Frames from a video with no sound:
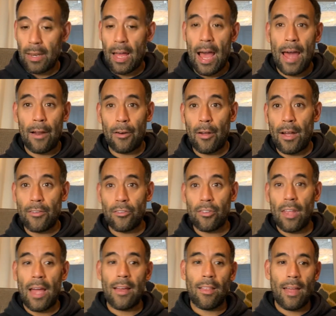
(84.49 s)
I don't know.
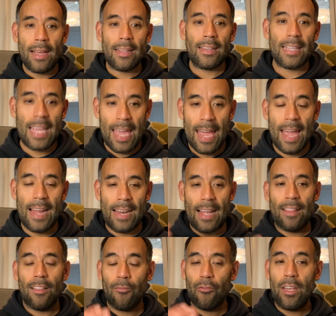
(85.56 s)
I like the can
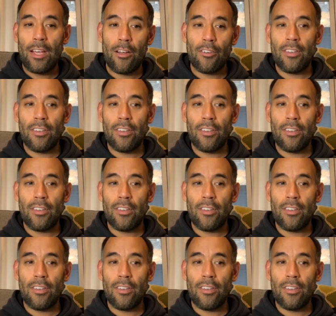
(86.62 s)
and the figure